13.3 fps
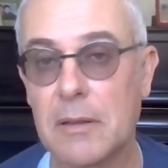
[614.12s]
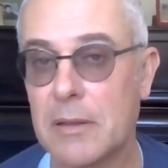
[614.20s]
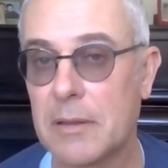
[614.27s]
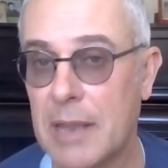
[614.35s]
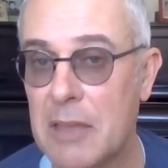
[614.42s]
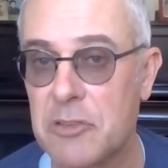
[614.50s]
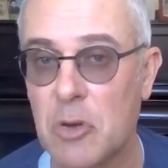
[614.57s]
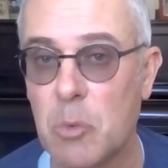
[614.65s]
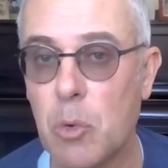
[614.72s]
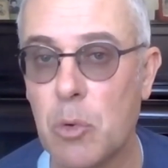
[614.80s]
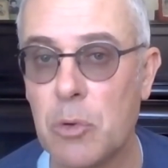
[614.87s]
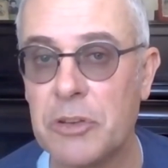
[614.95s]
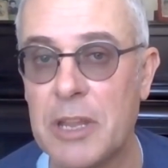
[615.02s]
Nazar
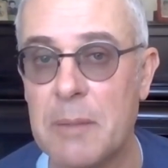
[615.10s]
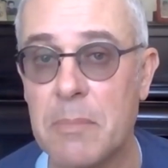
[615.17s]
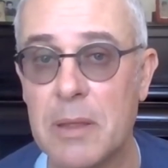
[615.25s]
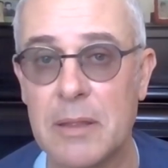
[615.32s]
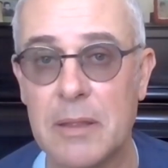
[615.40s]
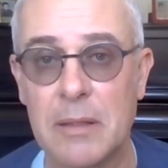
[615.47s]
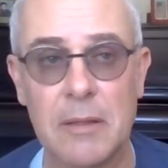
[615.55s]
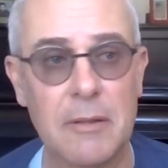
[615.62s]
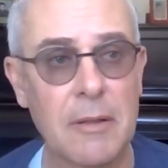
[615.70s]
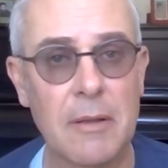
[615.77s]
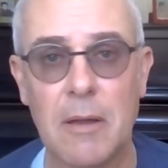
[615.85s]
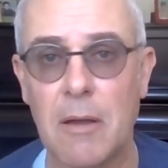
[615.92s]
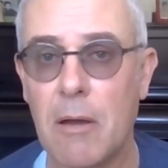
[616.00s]
warned him,
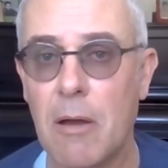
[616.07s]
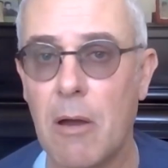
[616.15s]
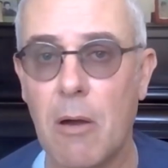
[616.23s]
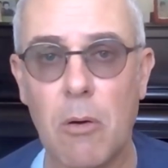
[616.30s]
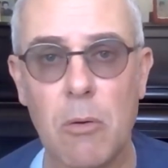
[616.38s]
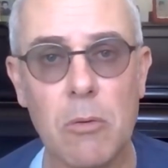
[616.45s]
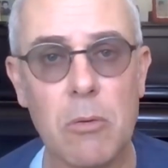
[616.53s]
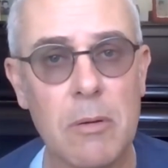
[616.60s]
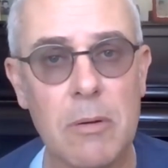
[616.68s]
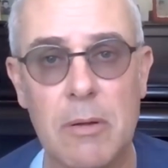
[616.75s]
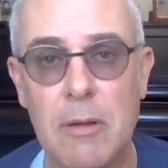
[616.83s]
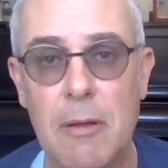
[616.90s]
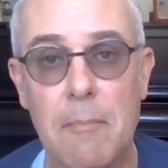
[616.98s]
"Oh,
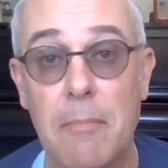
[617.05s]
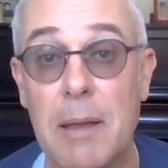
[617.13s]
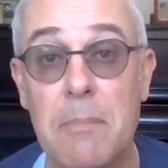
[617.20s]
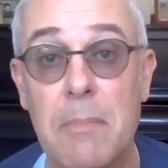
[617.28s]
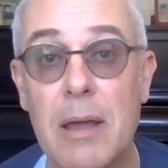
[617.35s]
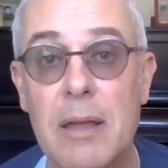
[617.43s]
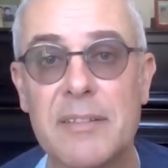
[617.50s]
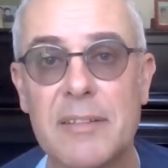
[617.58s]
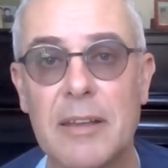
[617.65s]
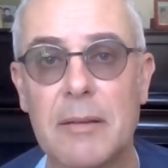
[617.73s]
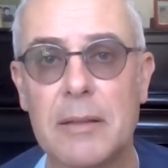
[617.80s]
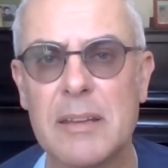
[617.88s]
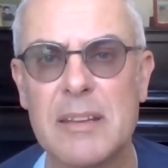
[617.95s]
my
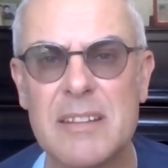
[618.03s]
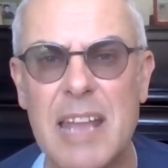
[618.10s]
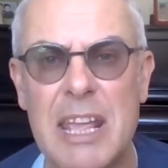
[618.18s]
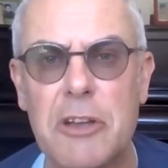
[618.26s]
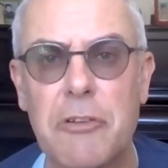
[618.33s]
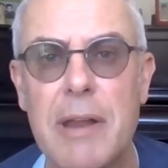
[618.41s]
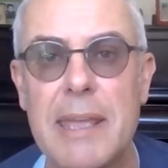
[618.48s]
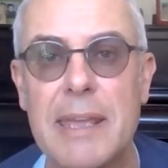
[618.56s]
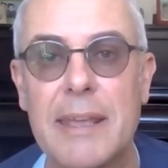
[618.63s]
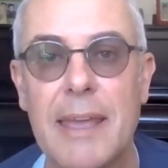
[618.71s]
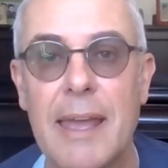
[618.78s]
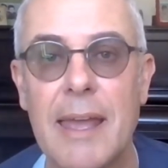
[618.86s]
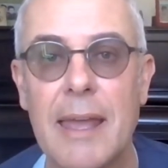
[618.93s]
master, take great
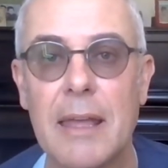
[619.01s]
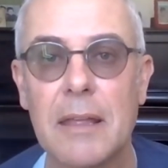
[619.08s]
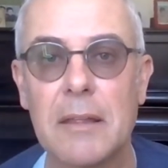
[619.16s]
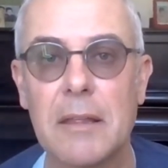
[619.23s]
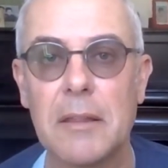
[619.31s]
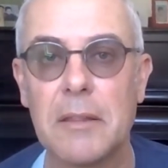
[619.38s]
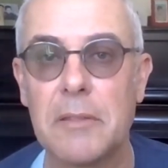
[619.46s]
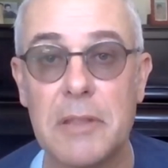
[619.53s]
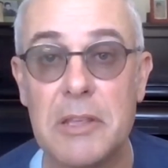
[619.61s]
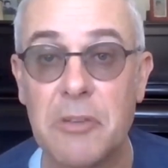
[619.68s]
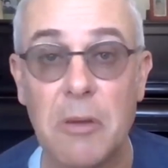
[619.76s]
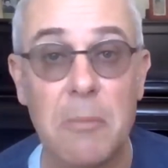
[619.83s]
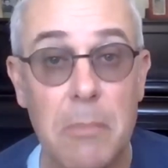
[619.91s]
care.
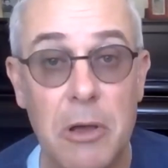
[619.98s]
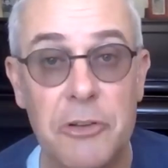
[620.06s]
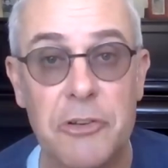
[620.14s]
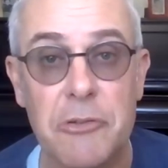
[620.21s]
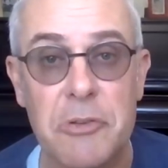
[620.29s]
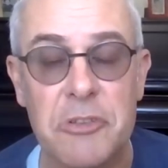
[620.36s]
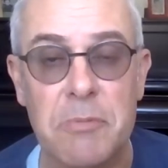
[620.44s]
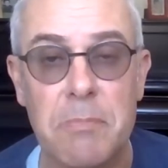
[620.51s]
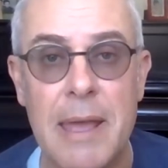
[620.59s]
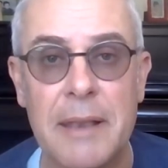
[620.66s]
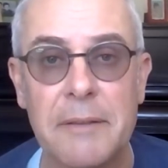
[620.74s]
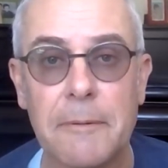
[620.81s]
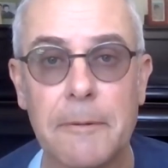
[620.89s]
These are murderous
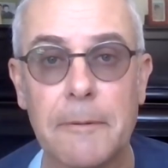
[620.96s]
men."